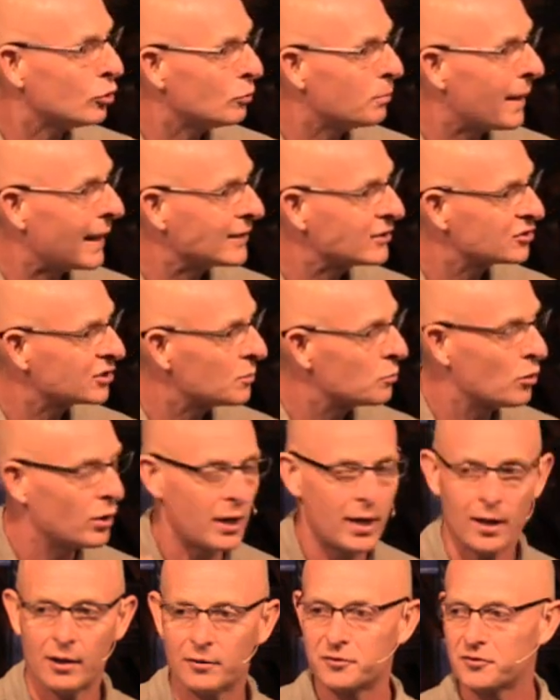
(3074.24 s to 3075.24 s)
by someone
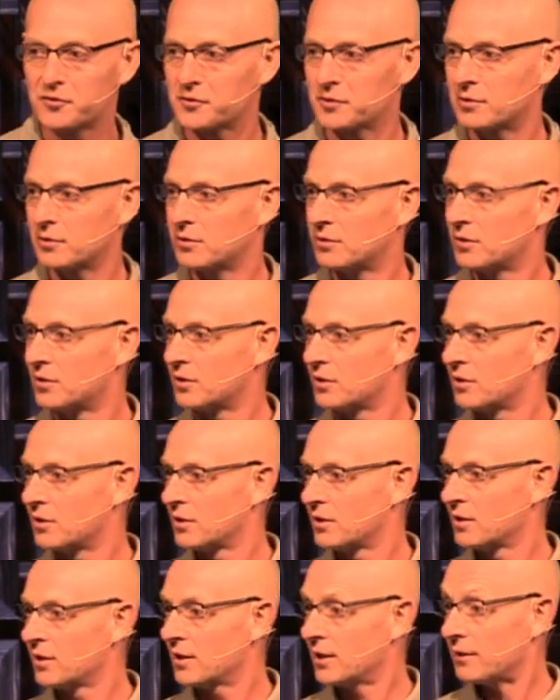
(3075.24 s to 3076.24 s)
else.
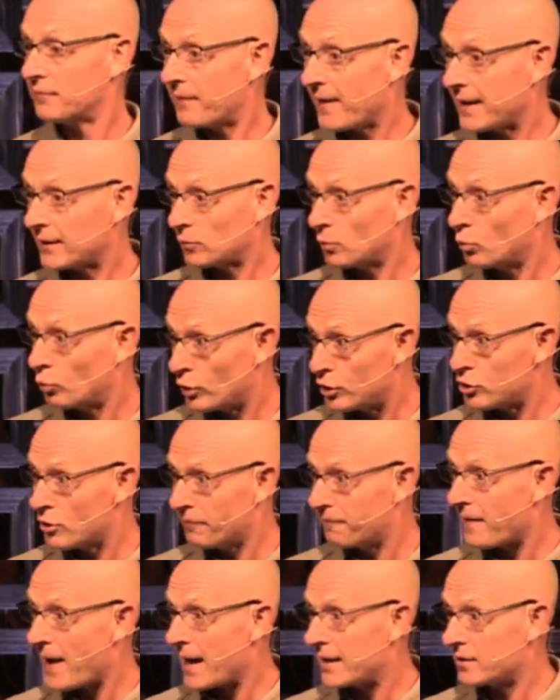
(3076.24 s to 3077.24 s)
In fact, when you
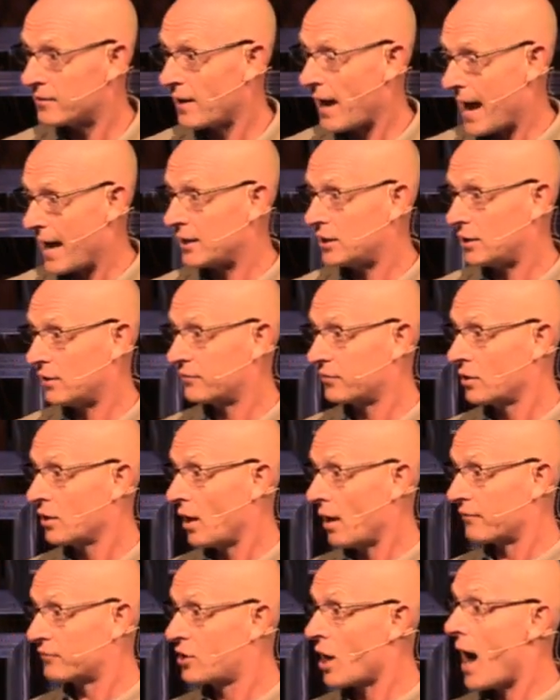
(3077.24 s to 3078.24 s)
find the idea
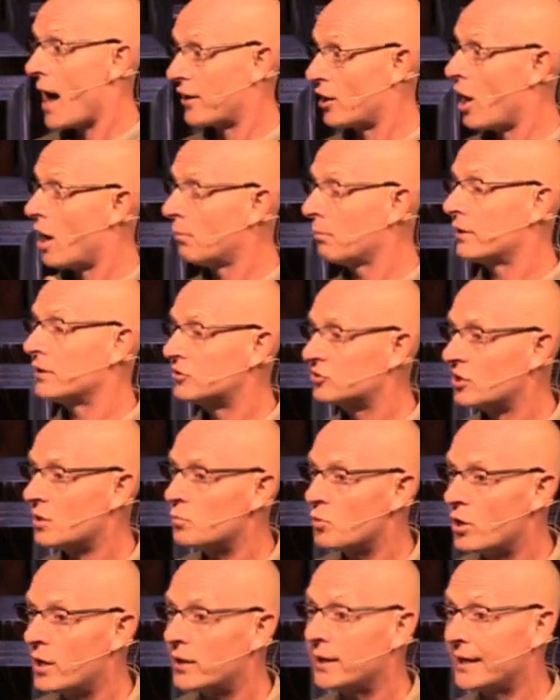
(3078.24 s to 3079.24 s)
of, God humbling
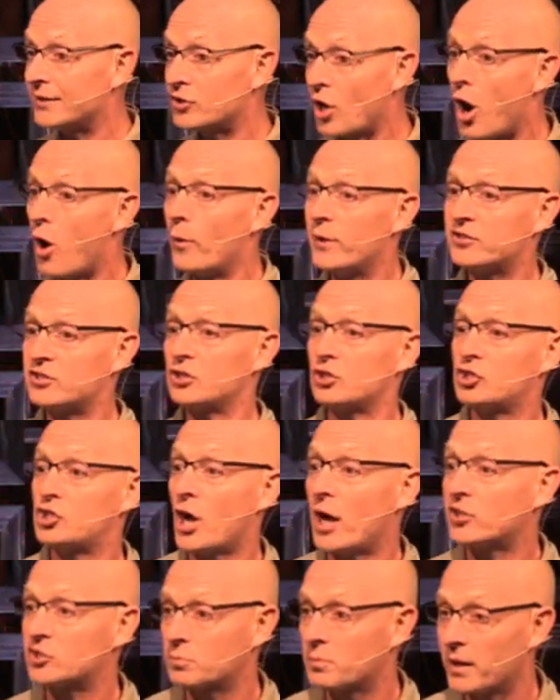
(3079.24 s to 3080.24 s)
someone, it's always in
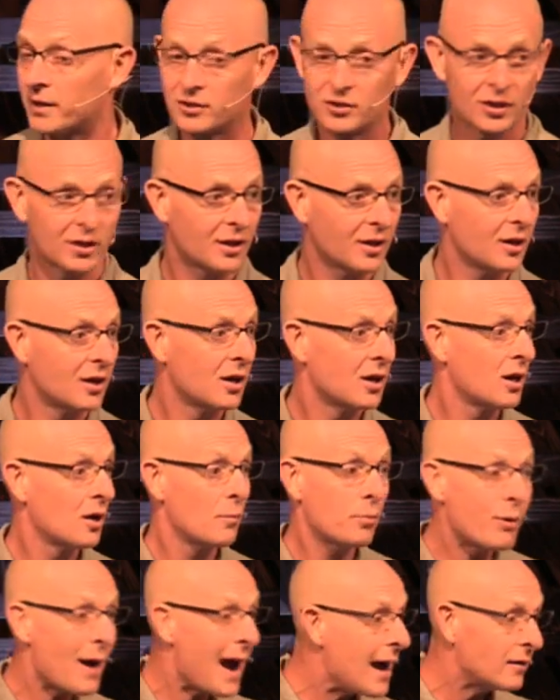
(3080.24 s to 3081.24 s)
judgment.
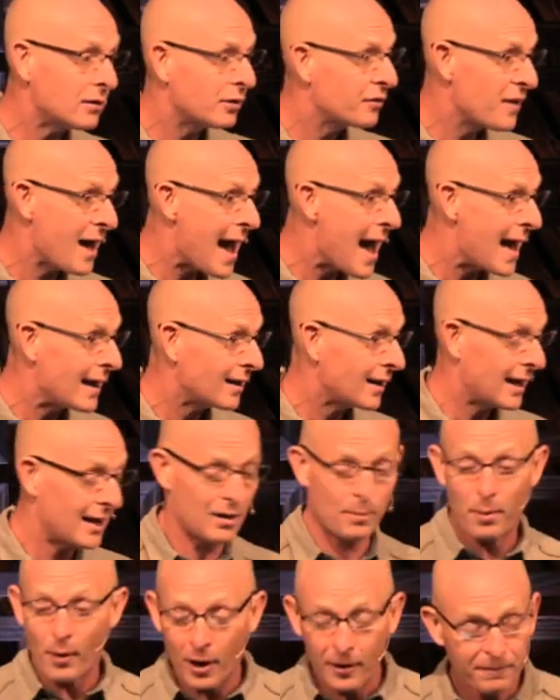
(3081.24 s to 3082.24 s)
Prior to that, and
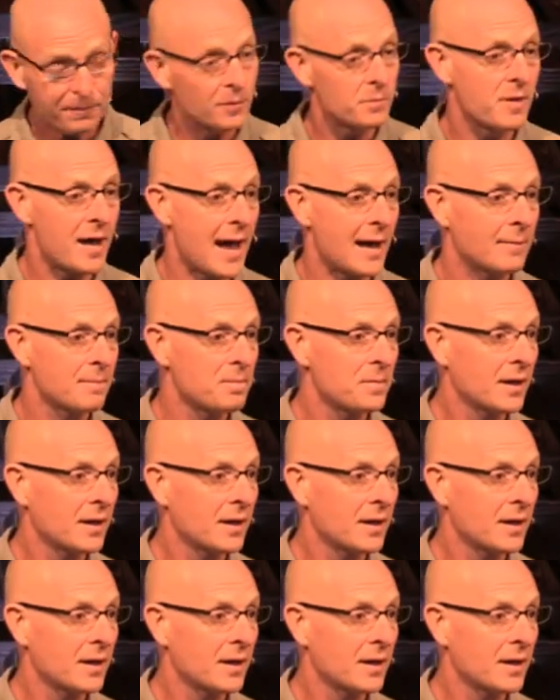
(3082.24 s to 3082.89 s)
apart from that,